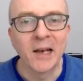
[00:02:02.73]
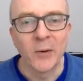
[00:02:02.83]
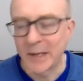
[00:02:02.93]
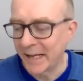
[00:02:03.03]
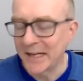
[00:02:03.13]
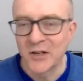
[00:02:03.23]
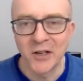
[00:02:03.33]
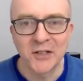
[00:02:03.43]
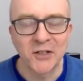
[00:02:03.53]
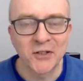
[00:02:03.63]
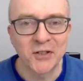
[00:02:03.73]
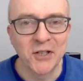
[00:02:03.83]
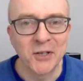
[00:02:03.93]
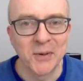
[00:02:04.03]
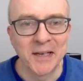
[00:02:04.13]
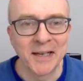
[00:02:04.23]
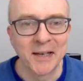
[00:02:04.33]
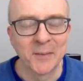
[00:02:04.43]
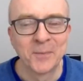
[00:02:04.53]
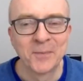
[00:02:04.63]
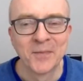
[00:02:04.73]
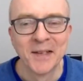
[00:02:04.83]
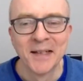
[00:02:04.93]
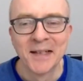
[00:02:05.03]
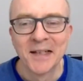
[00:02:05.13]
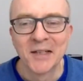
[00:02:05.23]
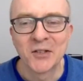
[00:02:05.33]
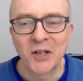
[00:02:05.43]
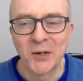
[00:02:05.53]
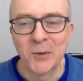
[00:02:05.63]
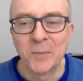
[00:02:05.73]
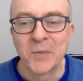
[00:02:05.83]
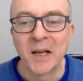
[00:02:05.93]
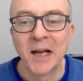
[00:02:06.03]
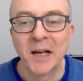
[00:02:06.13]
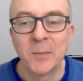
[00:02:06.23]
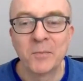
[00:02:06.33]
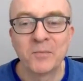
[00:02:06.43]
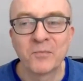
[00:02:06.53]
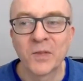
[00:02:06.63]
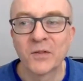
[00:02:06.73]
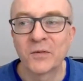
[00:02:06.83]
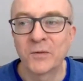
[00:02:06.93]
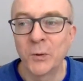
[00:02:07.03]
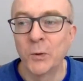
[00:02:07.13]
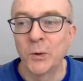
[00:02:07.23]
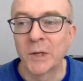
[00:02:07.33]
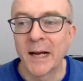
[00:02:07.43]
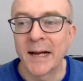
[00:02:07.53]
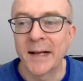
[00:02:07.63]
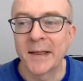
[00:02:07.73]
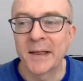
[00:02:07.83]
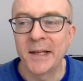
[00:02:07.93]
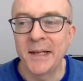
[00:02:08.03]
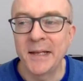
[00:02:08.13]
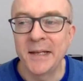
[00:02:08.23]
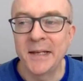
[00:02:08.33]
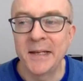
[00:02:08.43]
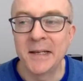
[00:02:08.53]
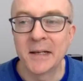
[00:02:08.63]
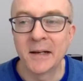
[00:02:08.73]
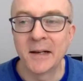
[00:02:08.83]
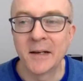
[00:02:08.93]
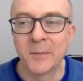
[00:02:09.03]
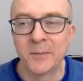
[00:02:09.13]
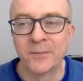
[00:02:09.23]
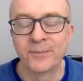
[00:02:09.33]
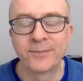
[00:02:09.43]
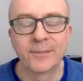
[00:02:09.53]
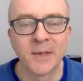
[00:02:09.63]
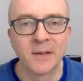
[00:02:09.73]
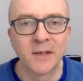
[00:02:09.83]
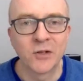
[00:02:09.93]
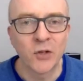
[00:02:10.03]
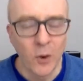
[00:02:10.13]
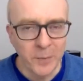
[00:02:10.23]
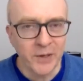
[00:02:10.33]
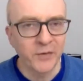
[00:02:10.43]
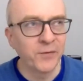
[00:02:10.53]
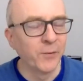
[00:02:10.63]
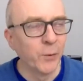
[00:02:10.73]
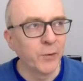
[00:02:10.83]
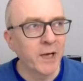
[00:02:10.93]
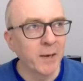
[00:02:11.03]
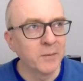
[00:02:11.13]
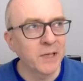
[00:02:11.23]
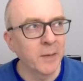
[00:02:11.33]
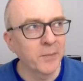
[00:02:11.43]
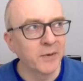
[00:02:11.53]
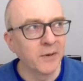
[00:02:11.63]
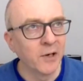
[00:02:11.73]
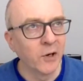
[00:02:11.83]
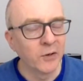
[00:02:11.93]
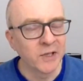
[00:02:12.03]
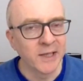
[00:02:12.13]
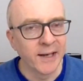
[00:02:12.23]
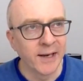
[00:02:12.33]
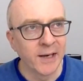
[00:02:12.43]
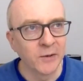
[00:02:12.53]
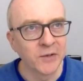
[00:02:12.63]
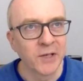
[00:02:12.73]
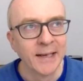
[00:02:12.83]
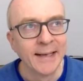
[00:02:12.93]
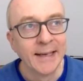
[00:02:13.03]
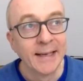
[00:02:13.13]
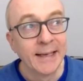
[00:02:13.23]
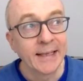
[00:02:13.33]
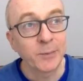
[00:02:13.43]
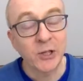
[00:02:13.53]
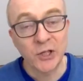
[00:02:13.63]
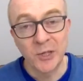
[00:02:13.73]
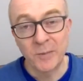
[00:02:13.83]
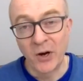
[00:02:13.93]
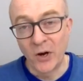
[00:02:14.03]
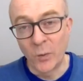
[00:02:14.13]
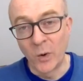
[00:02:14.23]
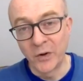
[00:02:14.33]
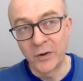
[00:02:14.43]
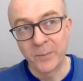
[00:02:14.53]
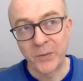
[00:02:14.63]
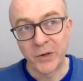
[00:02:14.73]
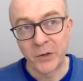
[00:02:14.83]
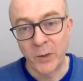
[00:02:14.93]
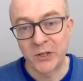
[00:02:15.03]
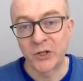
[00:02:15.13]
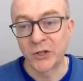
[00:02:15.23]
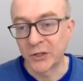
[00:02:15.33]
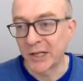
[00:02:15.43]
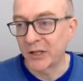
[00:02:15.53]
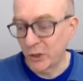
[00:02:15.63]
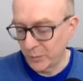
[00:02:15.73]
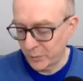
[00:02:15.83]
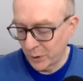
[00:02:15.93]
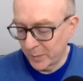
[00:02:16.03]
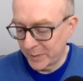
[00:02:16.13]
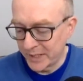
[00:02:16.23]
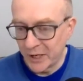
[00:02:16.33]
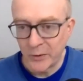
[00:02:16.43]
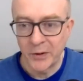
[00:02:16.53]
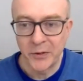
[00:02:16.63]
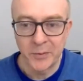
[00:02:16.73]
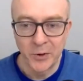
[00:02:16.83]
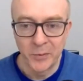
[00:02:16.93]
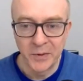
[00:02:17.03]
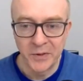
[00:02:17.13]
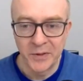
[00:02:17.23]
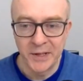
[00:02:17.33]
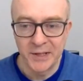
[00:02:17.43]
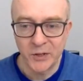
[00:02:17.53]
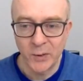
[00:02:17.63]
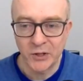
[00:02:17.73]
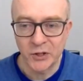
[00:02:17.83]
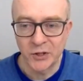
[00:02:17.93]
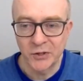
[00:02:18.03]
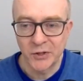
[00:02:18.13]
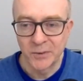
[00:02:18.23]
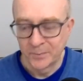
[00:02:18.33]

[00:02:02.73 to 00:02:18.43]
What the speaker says: again. Nice to see you here. So, food. The topic of food comes up a lot in IELTS, especially in part one. There are questions, as you probably know at the moment, these questions,